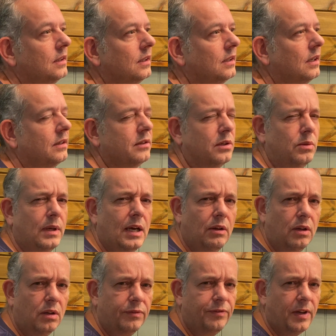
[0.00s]
I don't know how
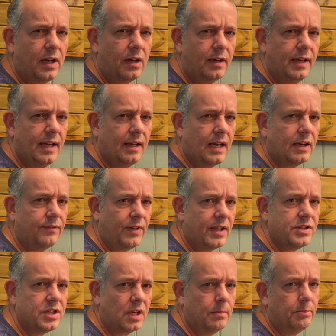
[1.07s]
long far in
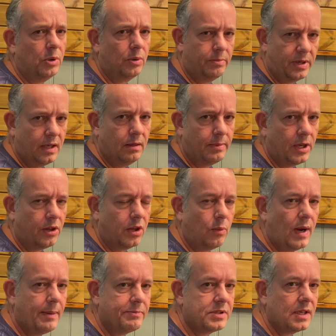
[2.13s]
advance you can book, but it'll be on the
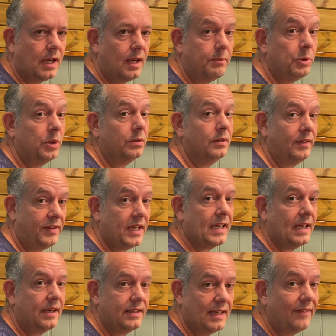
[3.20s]
website. But if you
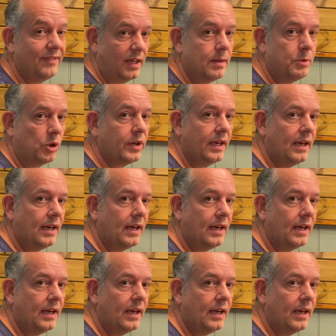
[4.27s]
can, definitely book in